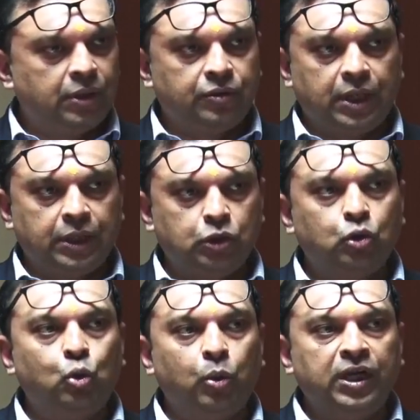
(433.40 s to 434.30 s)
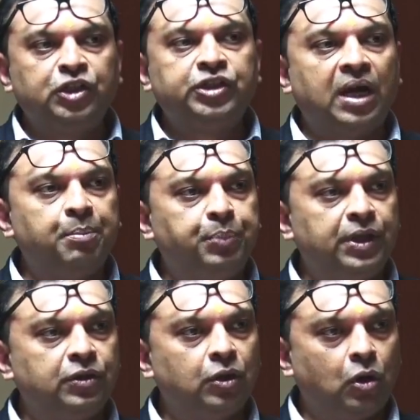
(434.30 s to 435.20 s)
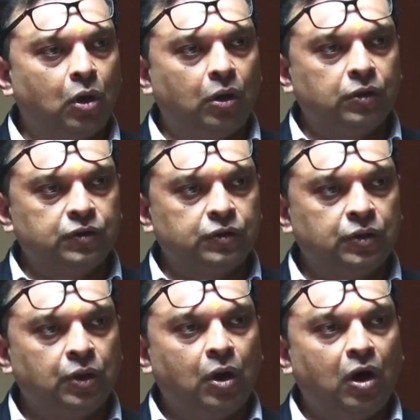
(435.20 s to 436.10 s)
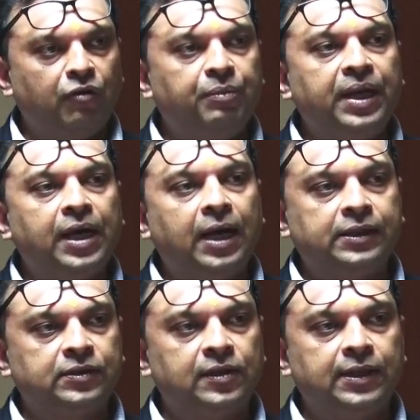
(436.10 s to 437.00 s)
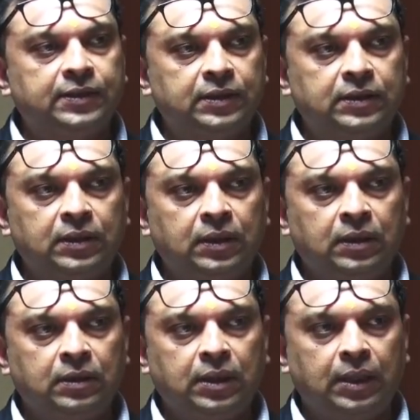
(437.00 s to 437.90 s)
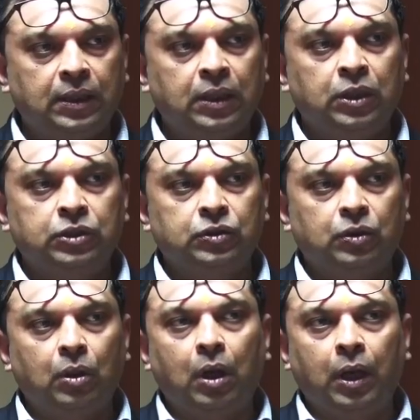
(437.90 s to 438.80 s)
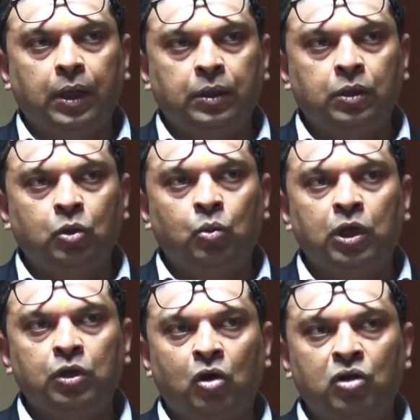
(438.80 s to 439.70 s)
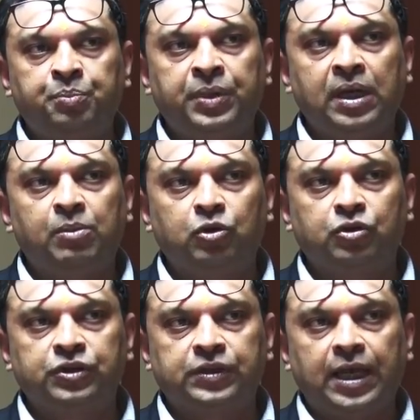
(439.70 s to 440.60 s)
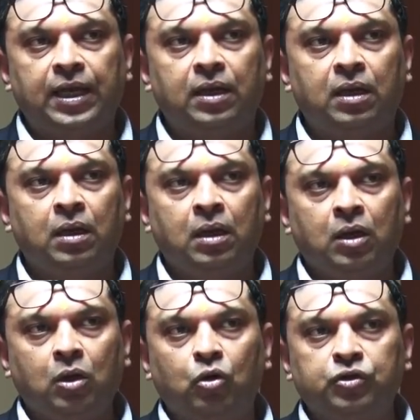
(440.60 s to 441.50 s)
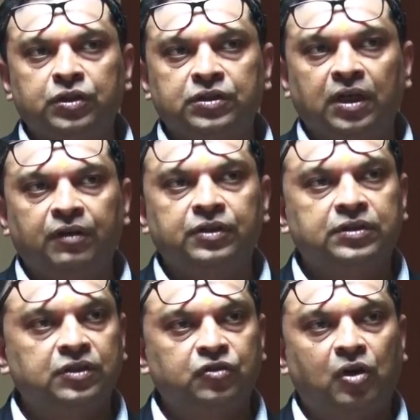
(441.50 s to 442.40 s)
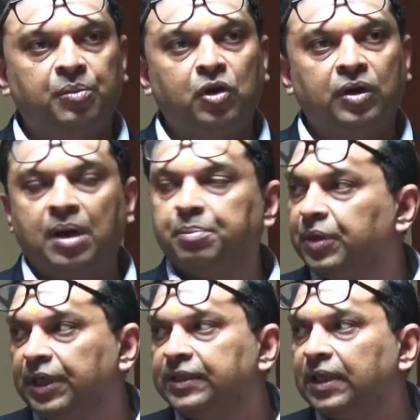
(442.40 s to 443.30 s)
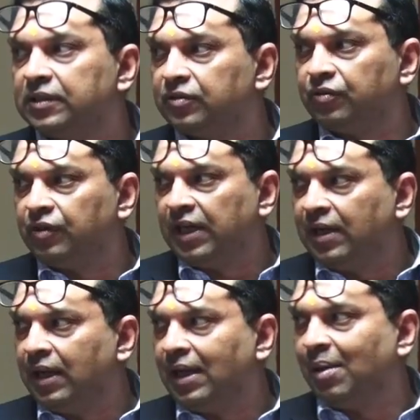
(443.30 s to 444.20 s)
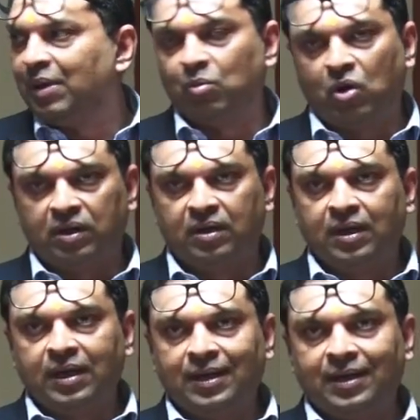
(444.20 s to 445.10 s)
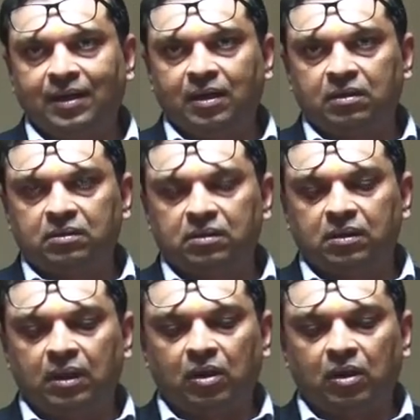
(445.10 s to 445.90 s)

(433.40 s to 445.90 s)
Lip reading: right, who will champion the cause of being isolated, right? So you will not be able to sell goods and services from your companies as freely. I mean, one clear and